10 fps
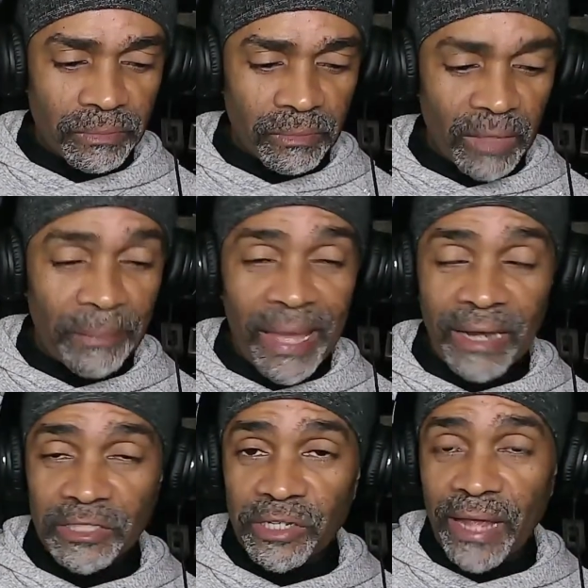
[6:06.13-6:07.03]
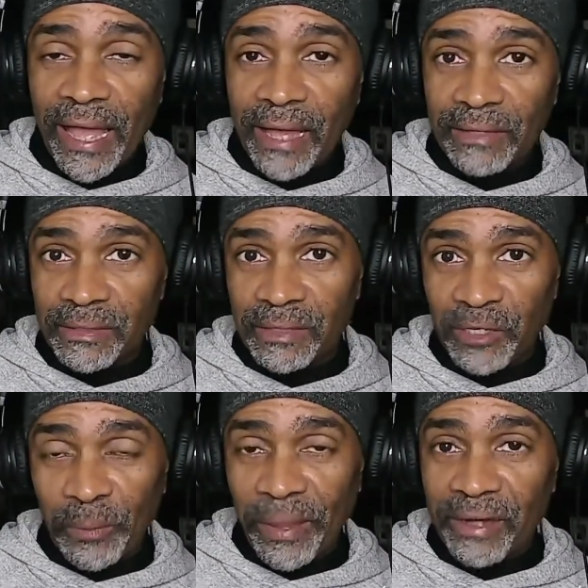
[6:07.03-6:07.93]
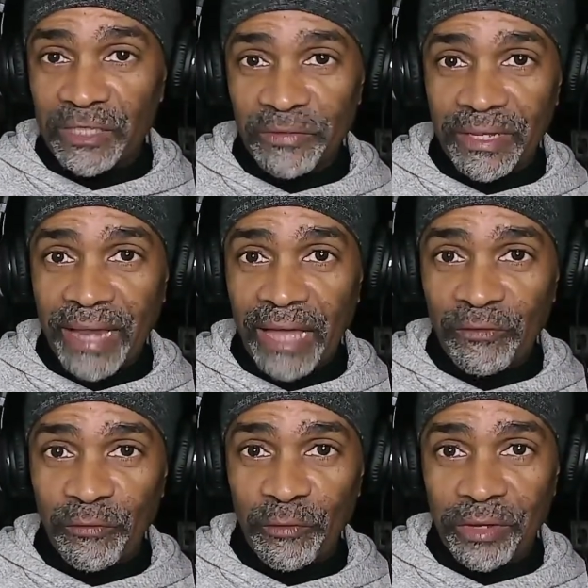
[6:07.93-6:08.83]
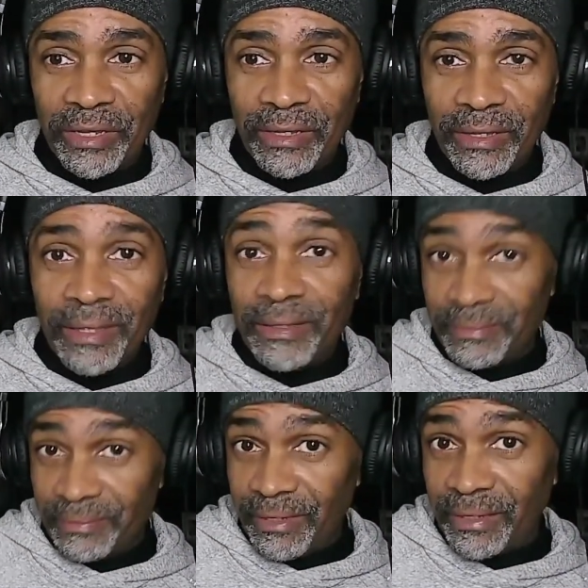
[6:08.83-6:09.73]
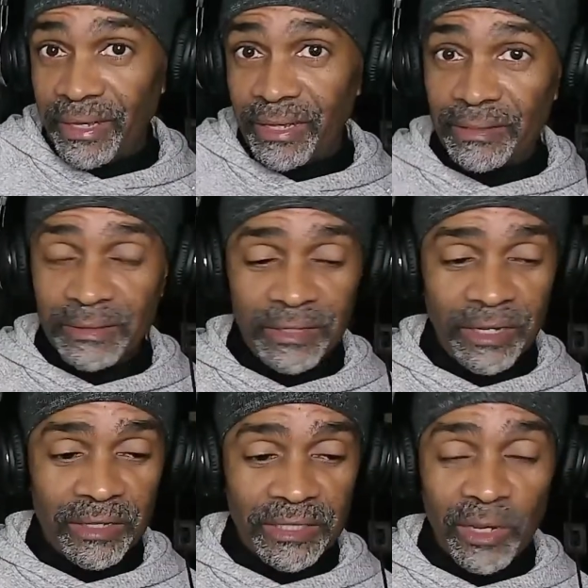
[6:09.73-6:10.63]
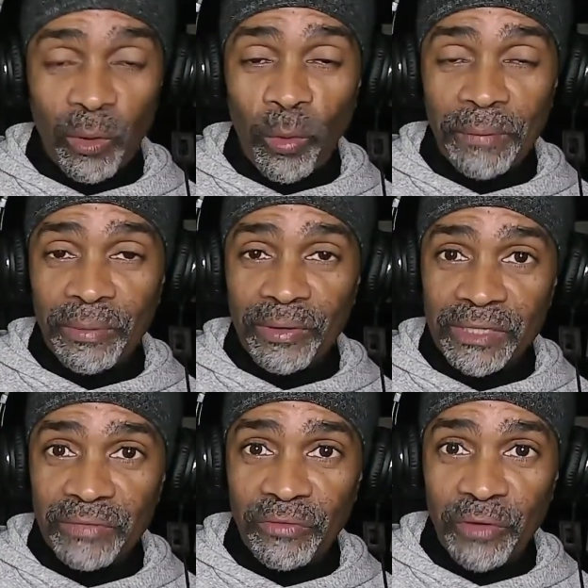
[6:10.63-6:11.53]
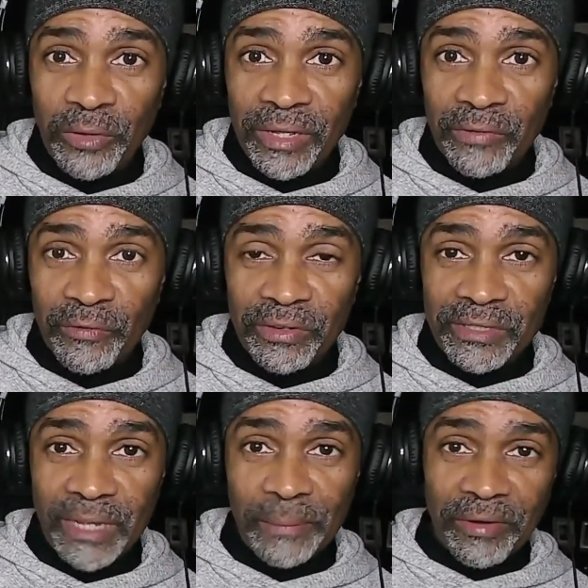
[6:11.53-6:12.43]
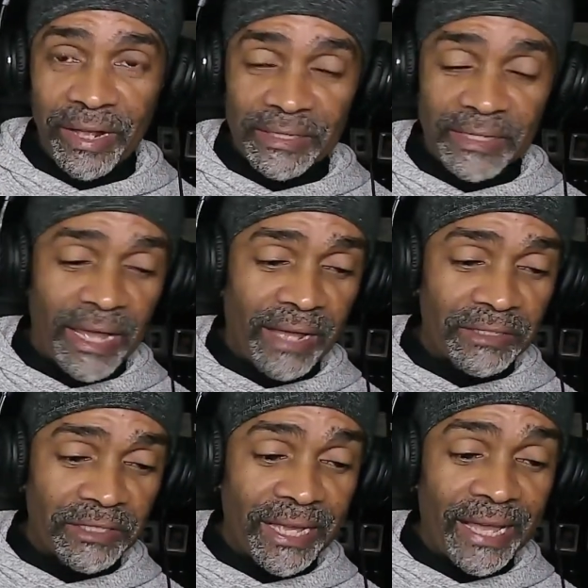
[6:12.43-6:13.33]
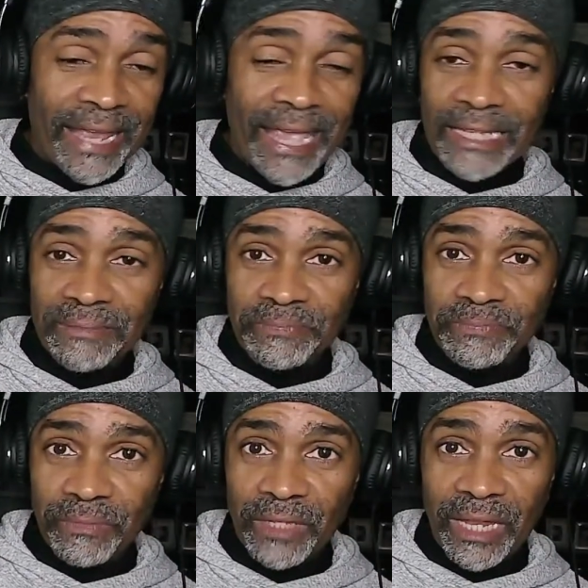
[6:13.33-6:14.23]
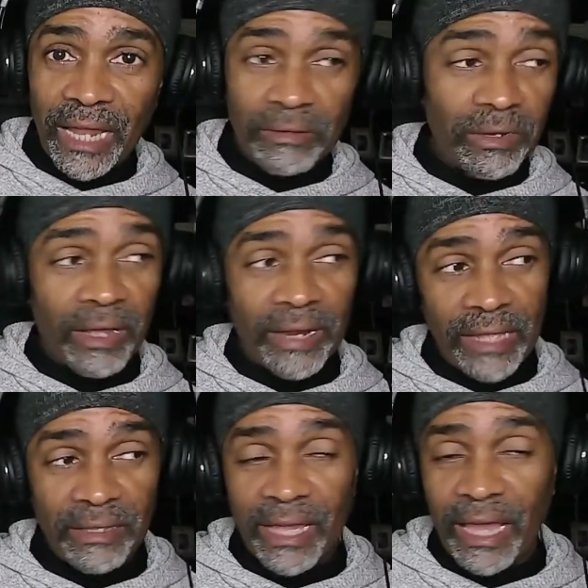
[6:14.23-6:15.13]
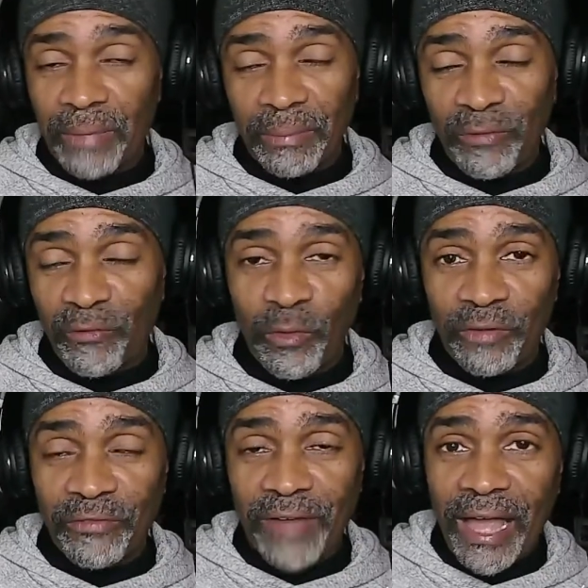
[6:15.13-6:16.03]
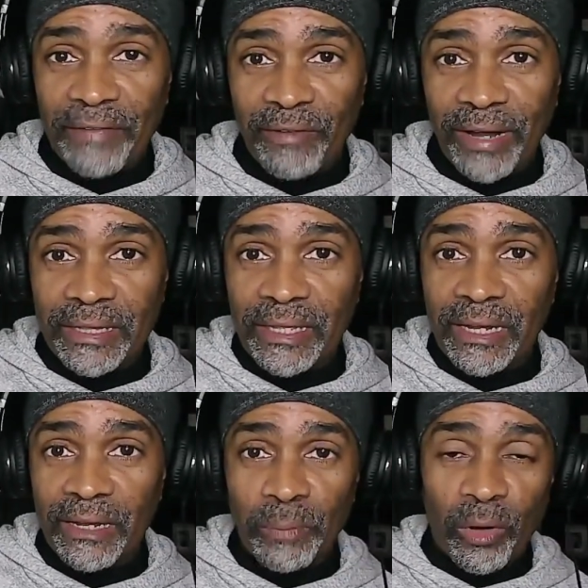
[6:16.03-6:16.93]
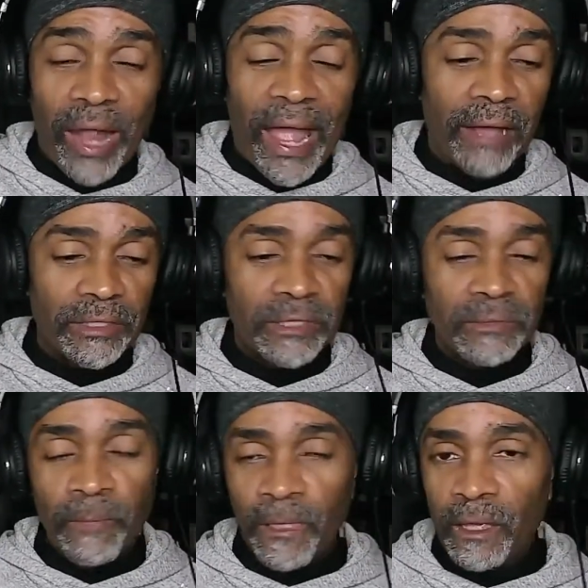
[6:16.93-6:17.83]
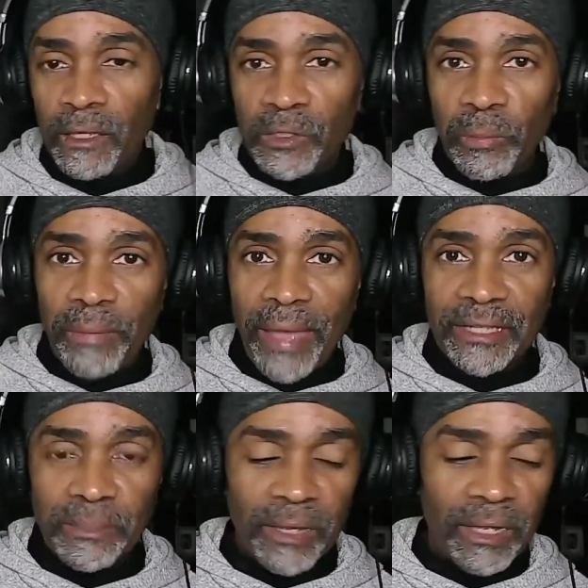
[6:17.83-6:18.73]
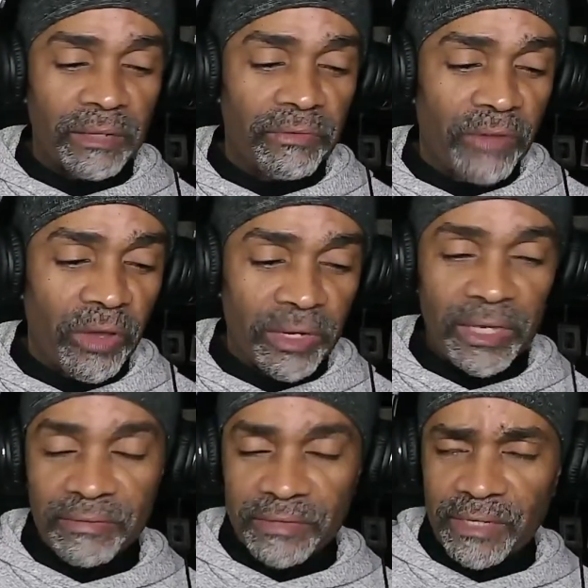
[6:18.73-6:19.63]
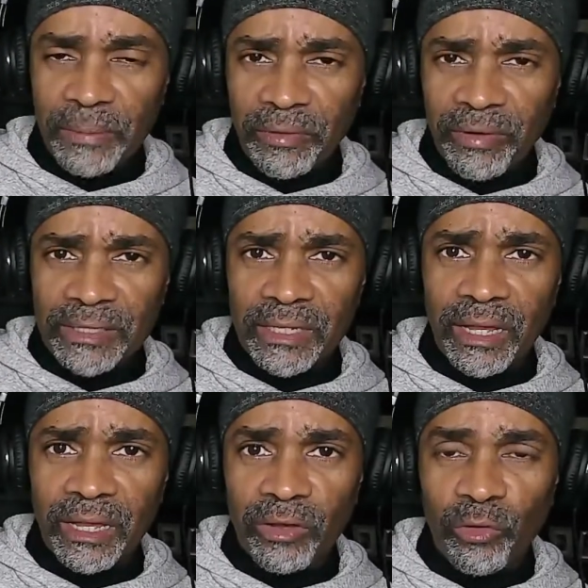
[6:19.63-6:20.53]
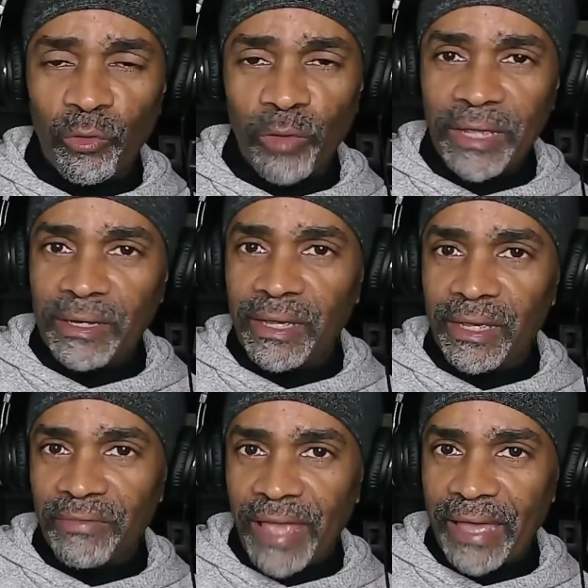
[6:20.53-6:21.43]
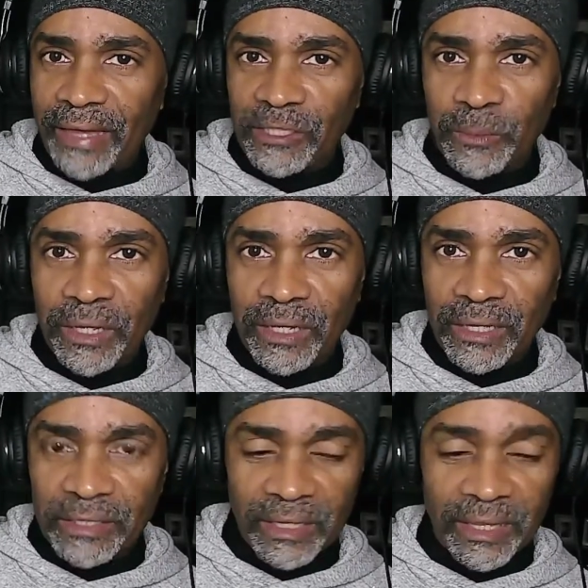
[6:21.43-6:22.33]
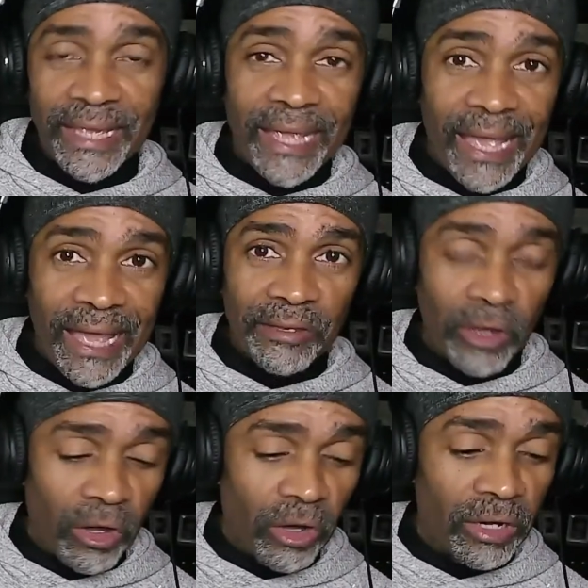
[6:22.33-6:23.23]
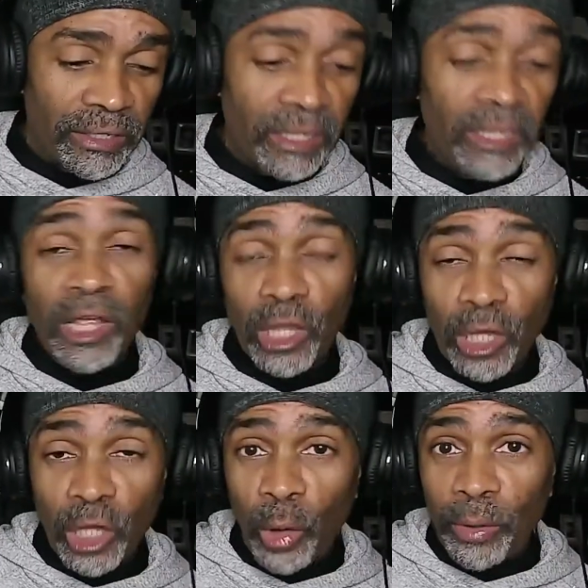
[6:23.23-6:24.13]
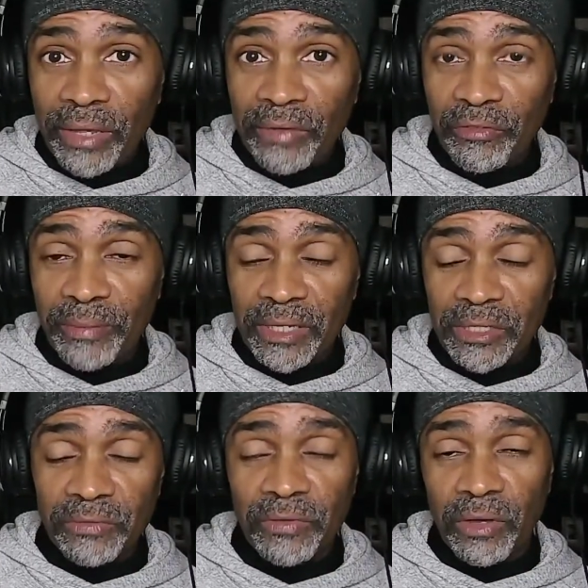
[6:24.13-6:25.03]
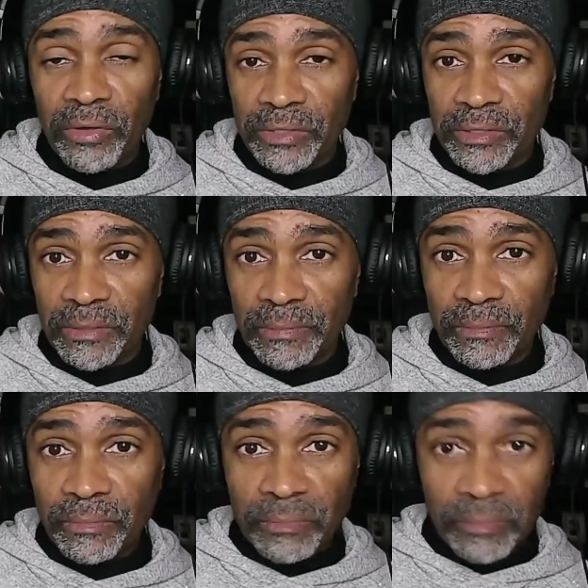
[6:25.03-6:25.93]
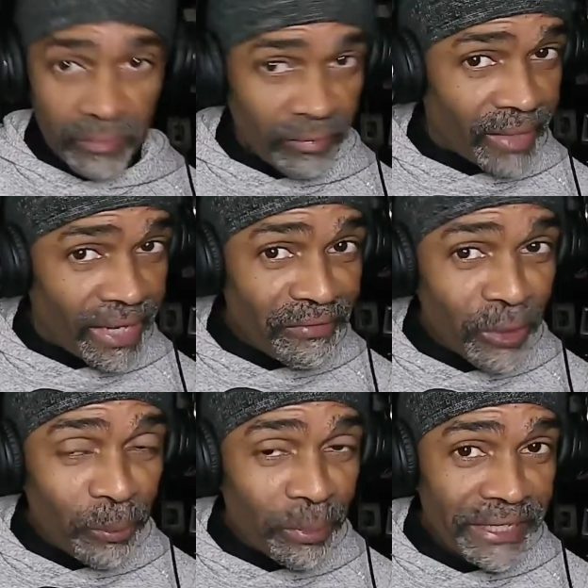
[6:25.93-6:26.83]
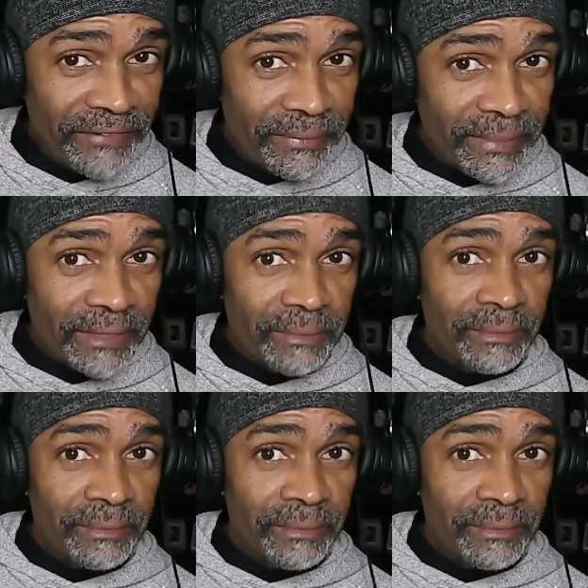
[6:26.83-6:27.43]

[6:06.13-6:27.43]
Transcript: ballot to your house and your parents fill it out for you, well then, instead of one person voting for the Democrats in the House, you got 8. You're not 8. You got maybe 4 or 5 right there per house. So mass mail-in voting gives the Democrats a great advantage because they count on low information voters. And if you don't believe me,